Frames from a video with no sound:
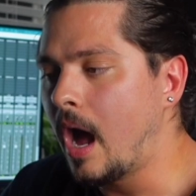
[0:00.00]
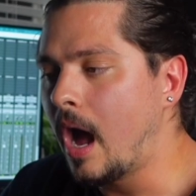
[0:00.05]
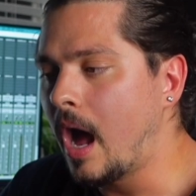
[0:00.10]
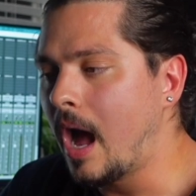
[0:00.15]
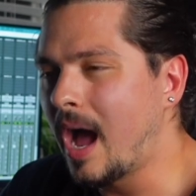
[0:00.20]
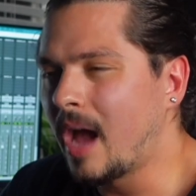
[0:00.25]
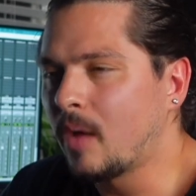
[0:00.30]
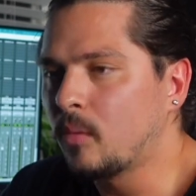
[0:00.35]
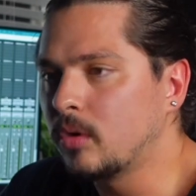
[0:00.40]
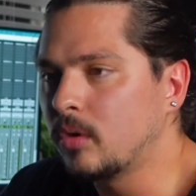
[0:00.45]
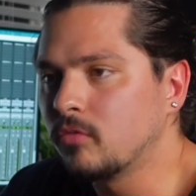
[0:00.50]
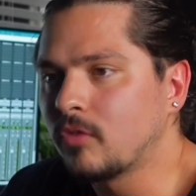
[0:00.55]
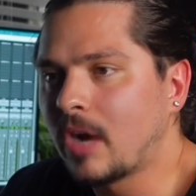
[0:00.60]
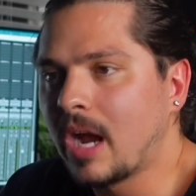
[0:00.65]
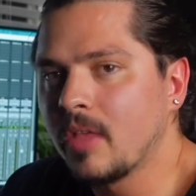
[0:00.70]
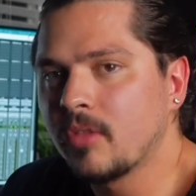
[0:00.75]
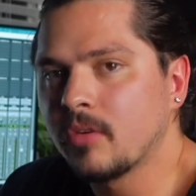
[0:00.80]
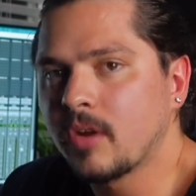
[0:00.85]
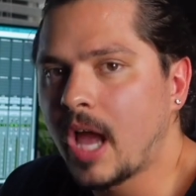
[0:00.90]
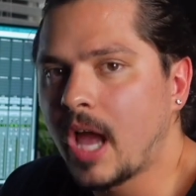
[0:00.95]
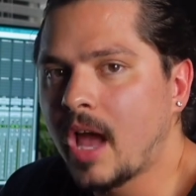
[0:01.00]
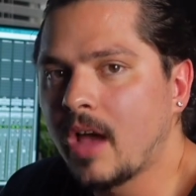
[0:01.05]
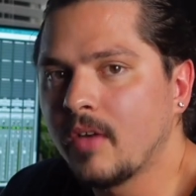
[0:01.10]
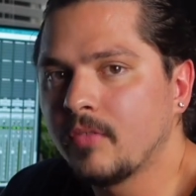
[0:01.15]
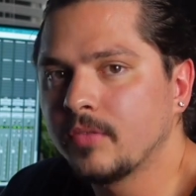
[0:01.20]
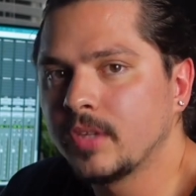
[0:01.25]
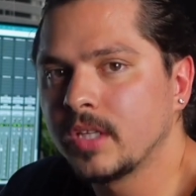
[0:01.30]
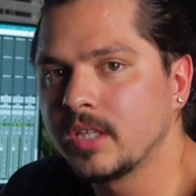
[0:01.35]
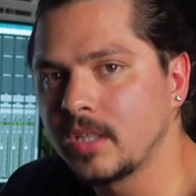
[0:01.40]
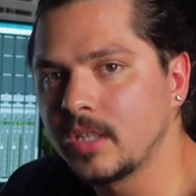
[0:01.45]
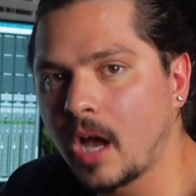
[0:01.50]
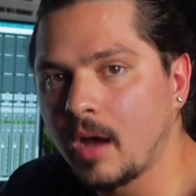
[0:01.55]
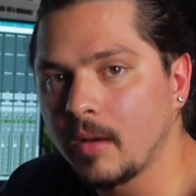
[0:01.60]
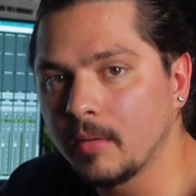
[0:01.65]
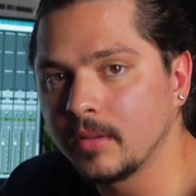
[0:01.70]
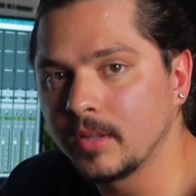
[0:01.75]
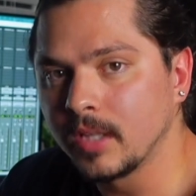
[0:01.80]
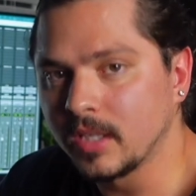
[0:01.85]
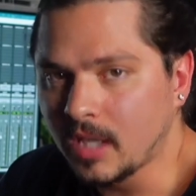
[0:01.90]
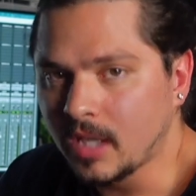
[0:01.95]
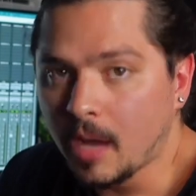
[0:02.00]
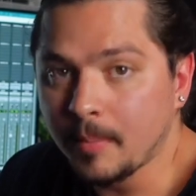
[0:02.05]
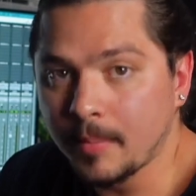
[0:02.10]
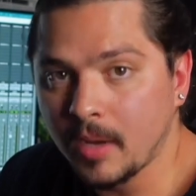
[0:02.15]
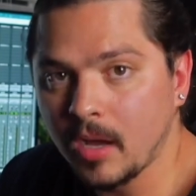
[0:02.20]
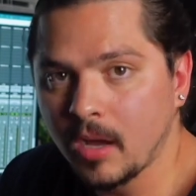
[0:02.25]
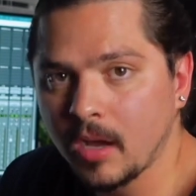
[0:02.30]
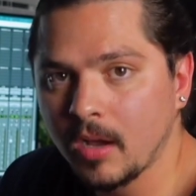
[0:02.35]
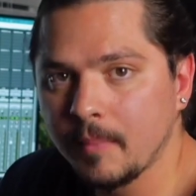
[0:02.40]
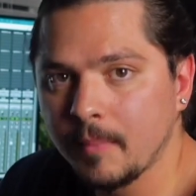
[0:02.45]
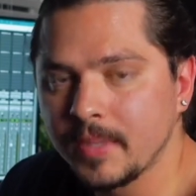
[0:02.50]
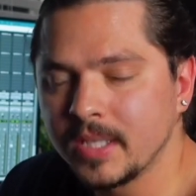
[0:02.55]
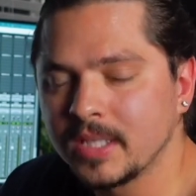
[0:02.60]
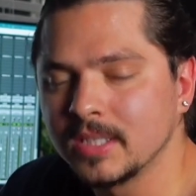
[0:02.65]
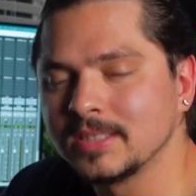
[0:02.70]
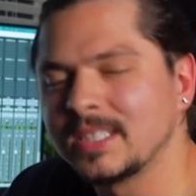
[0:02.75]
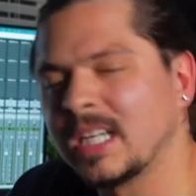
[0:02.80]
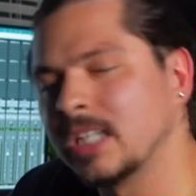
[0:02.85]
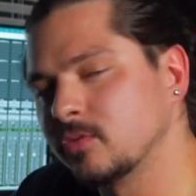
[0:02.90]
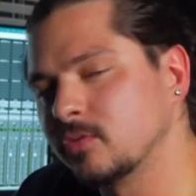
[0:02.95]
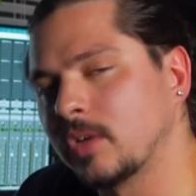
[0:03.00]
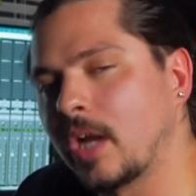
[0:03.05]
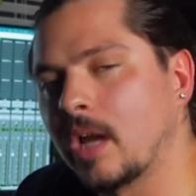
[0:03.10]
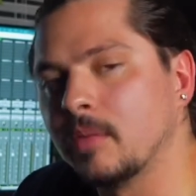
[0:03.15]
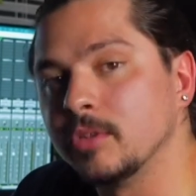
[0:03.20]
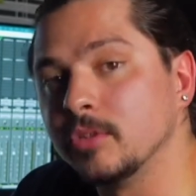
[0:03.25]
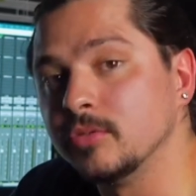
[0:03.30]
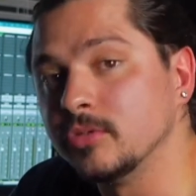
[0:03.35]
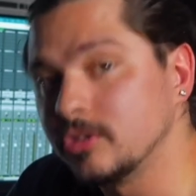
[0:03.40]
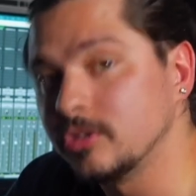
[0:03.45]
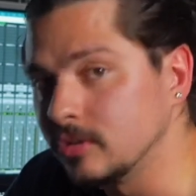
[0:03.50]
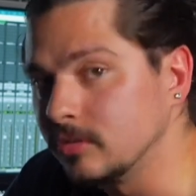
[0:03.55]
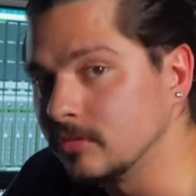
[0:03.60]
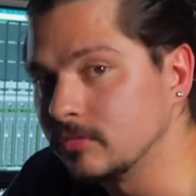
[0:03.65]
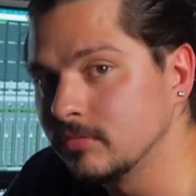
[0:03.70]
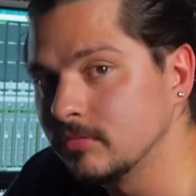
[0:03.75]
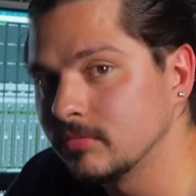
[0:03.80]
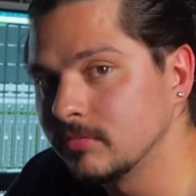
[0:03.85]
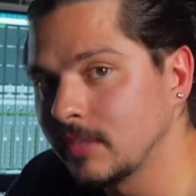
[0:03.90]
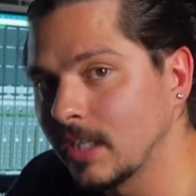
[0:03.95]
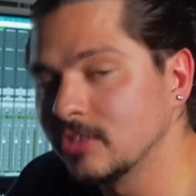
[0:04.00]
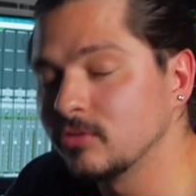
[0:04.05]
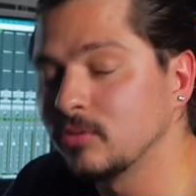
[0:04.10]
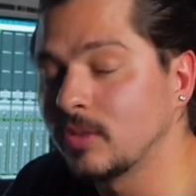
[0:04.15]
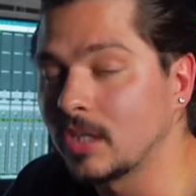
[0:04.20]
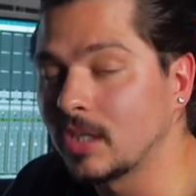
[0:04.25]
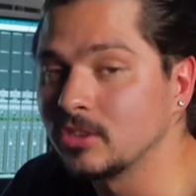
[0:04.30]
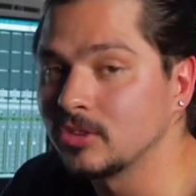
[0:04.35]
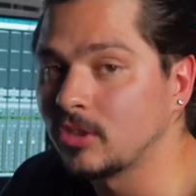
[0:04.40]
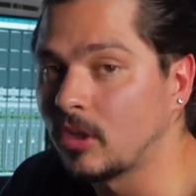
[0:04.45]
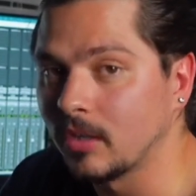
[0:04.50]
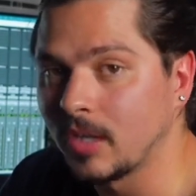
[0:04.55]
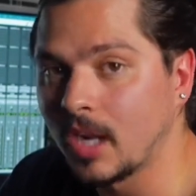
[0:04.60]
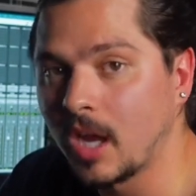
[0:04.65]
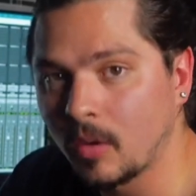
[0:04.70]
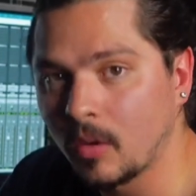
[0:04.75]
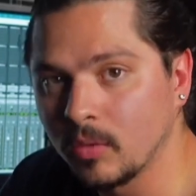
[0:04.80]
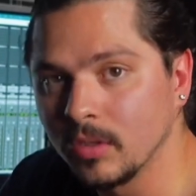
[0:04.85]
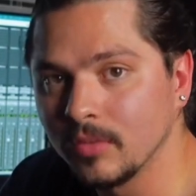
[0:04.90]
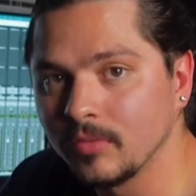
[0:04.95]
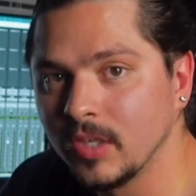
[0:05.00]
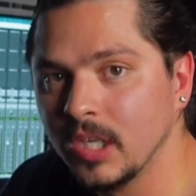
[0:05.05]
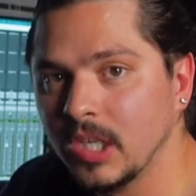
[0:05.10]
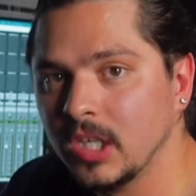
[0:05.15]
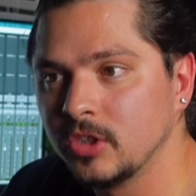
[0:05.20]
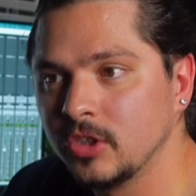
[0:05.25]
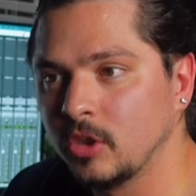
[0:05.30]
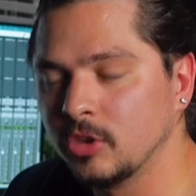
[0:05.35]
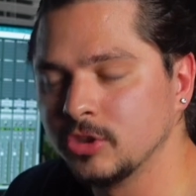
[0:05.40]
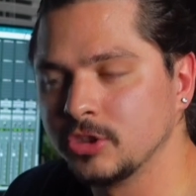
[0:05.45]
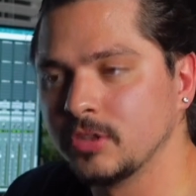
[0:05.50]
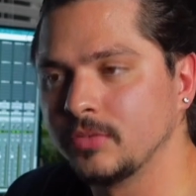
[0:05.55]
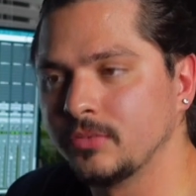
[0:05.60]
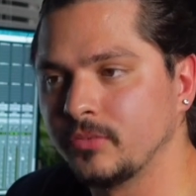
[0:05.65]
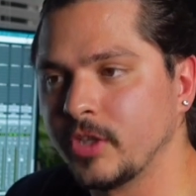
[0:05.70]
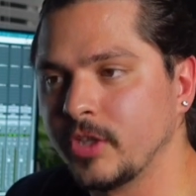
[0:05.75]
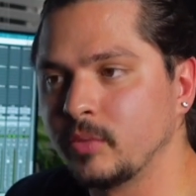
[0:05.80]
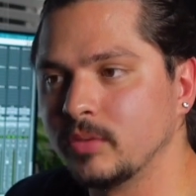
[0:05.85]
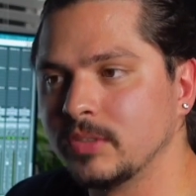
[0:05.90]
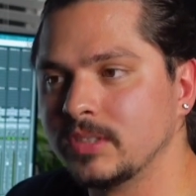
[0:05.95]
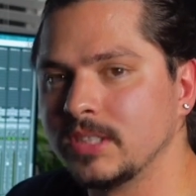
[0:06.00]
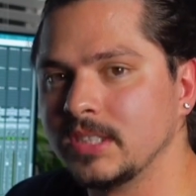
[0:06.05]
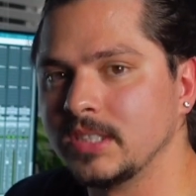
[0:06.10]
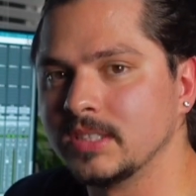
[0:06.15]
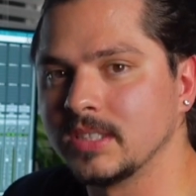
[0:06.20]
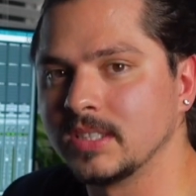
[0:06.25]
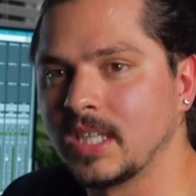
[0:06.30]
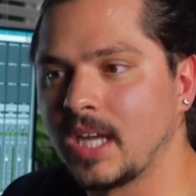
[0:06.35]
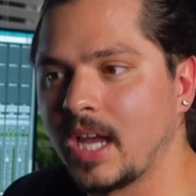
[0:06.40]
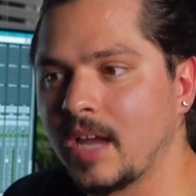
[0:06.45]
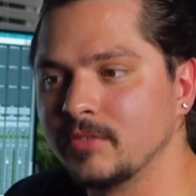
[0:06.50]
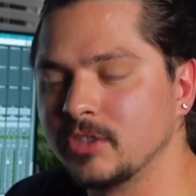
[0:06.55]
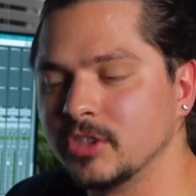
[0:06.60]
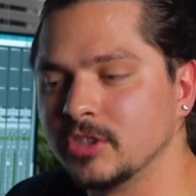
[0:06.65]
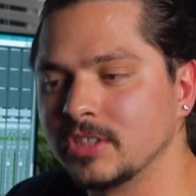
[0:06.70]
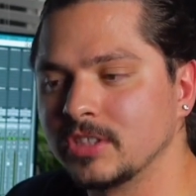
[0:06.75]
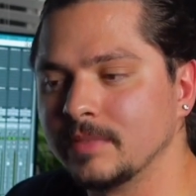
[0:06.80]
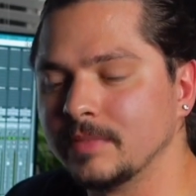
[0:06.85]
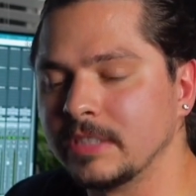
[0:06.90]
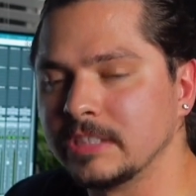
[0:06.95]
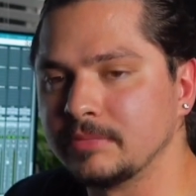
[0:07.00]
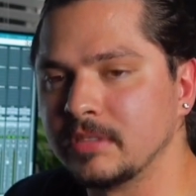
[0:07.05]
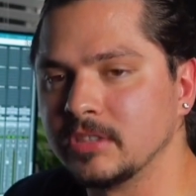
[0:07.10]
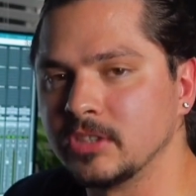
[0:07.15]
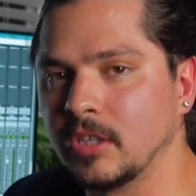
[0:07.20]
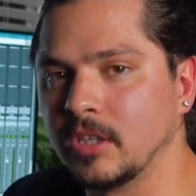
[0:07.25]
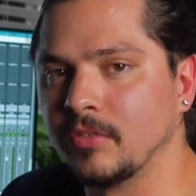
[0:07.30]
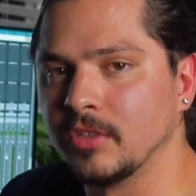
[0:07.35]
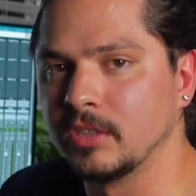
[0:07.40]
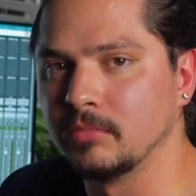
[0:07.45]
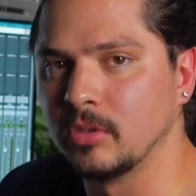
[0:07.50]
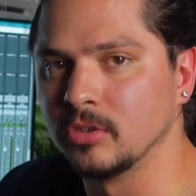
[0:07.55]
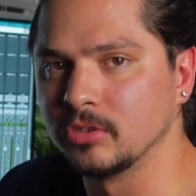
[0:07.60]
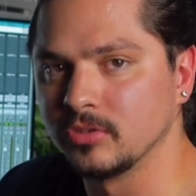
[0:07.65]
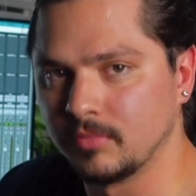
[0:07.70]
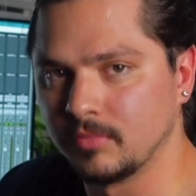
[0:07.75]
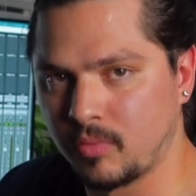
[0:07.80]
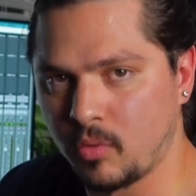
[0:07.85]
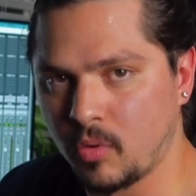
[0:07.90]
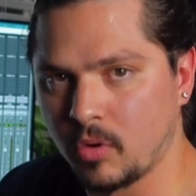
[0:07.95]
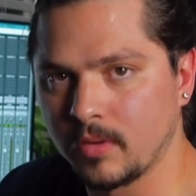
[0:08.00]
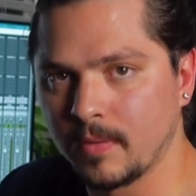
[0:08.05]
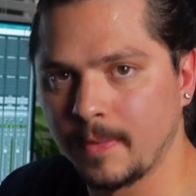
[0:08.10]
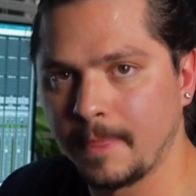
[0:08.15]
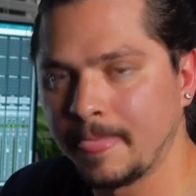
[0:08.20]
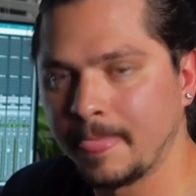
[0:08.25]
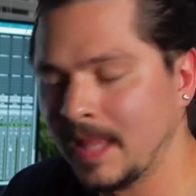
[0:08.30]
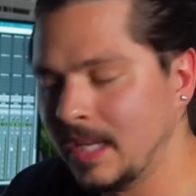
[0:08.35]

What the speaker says: I would rather have the Yamaha, because that's what I'm used to. That's what I started out with. Those are the frequencies that I've just convinced myself are the most important.